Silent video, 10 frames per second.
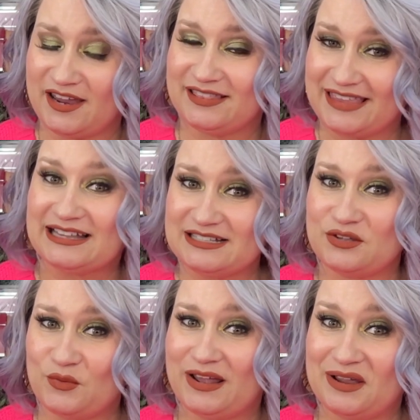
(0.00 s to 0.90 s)
that's the
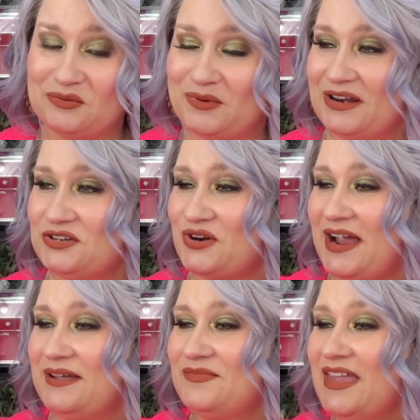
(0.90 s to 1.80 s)
one I'd want to
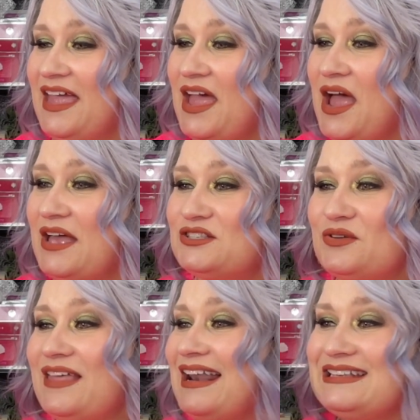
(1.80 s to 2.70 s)
try. So
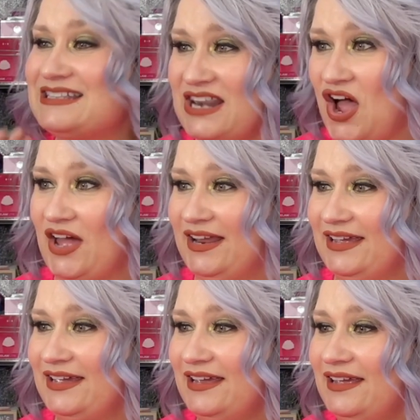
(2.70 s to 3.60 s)
that is not
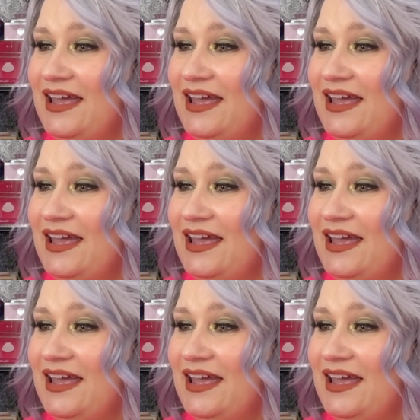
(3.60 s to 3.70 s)
it.